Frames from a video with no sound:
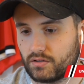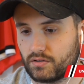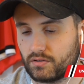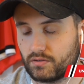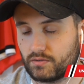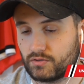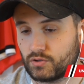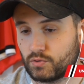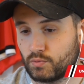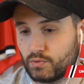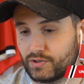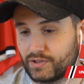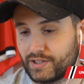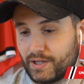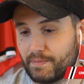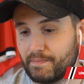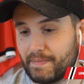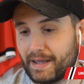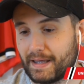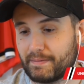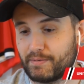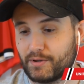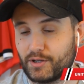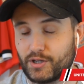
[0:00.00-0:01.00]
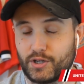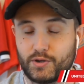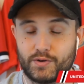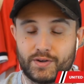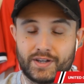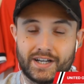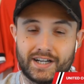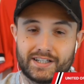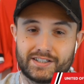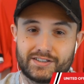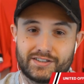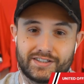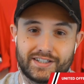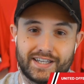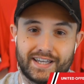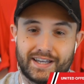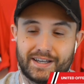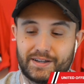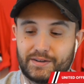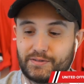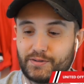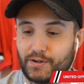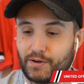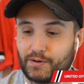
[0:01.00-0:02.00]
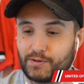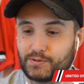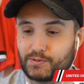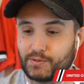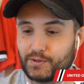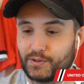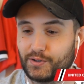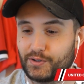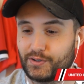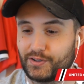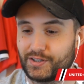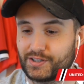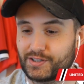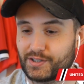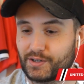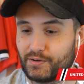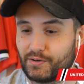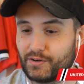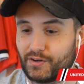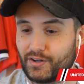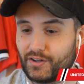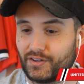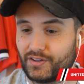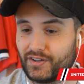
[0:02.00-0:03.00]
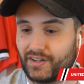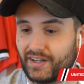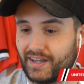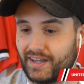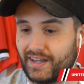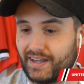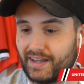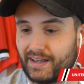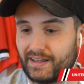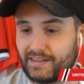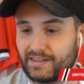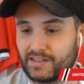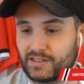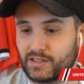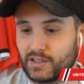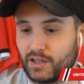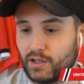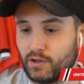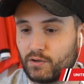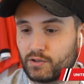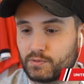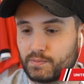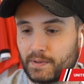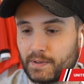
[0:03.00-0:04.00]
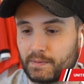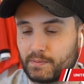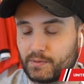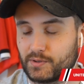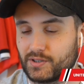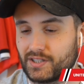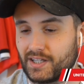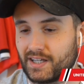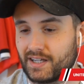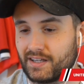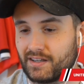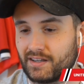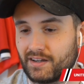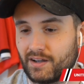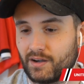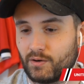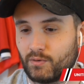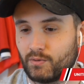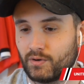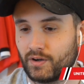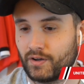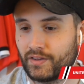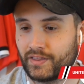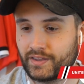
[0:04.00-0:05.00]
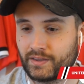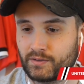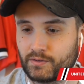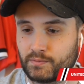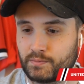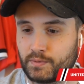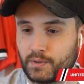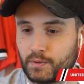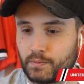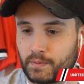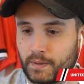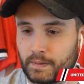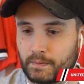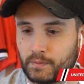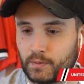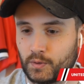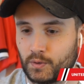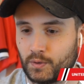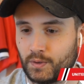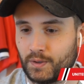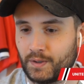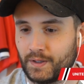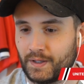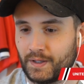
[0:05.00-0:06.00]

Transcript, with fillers: someone said maybe Newcastle. Yeah, who knows with all this going on? Uh, there's loads of people saying no. I think there's a few people